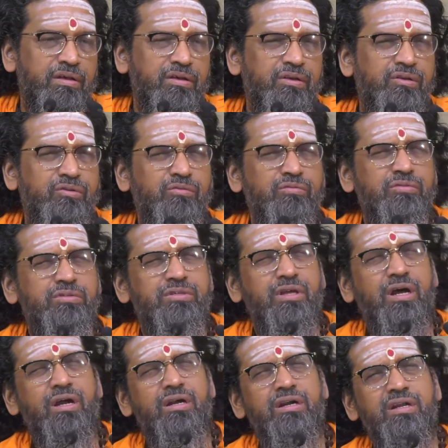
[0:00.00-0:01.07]
you
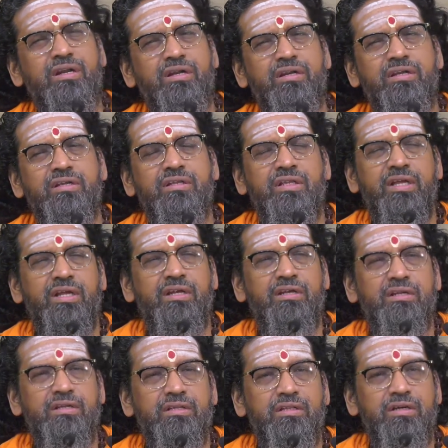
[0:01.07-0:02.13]
start getting that
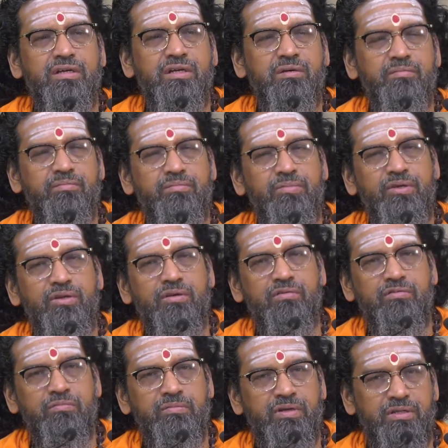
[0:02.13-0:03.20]
in the company
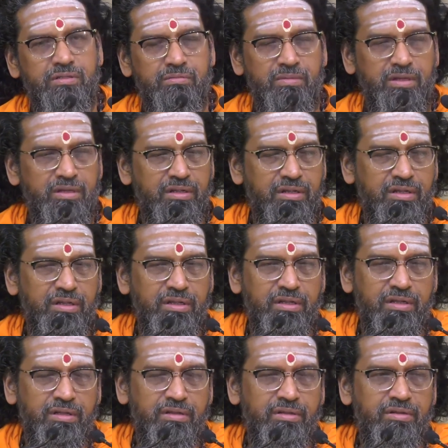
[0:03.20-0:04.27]
of Mahatma,
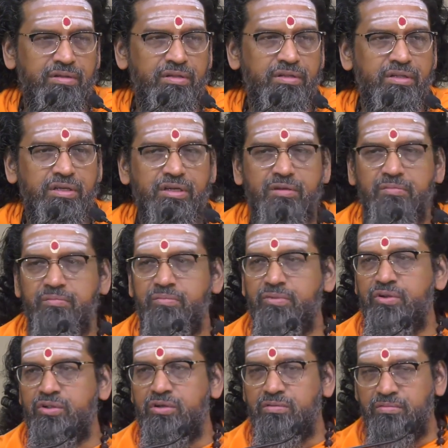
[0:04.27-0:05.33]
in the
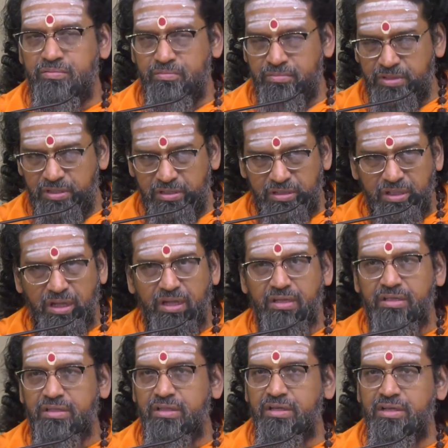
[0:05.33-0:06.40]
company of Gita,
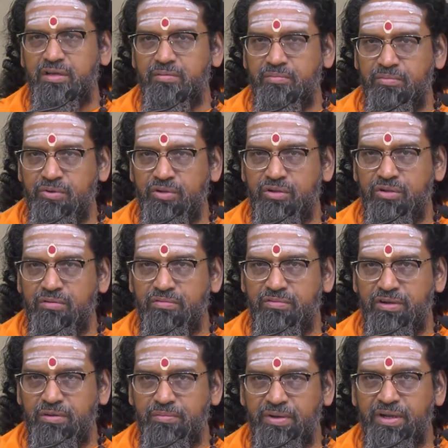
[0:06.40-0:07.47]
in the company of
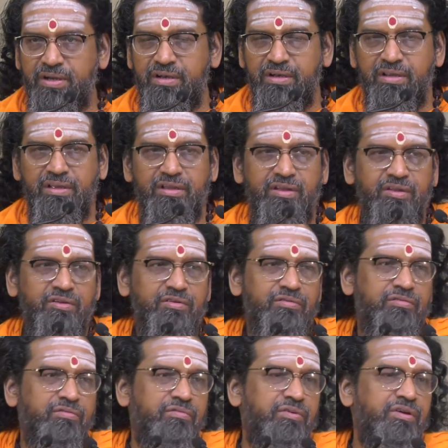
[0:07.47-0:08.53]
Ramayana,
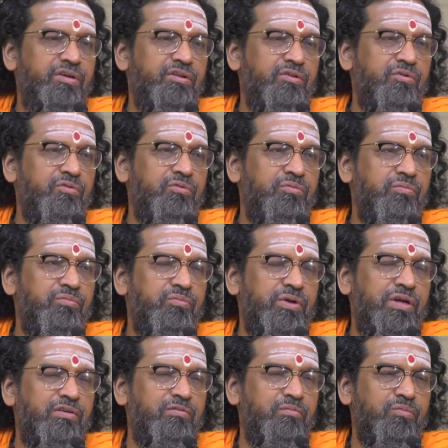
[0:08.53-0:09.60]
where you
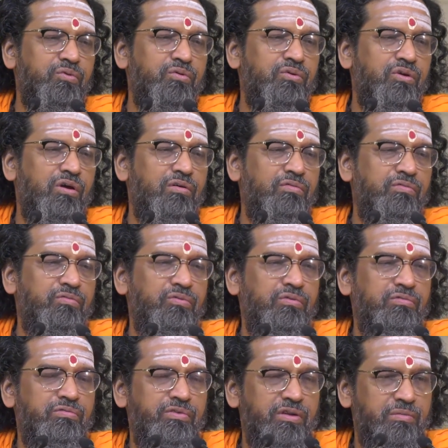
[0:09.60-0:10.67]
have more of
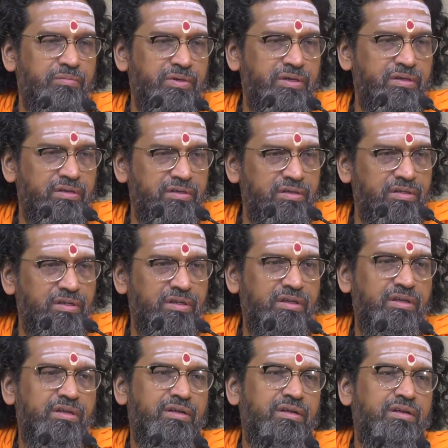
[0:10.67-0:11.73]
fulfillment
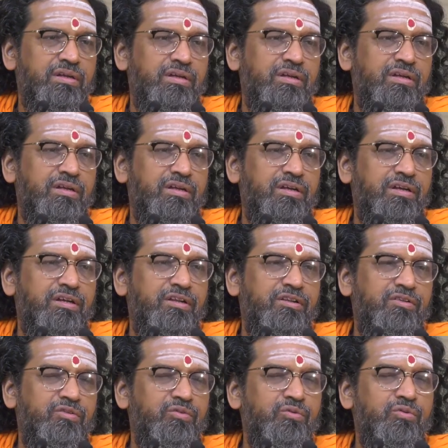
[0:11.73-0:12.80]

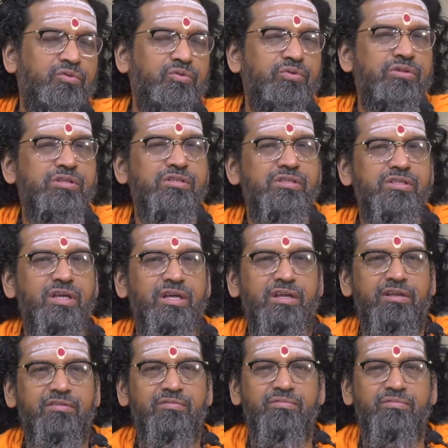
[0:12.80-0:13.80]
and you go inside.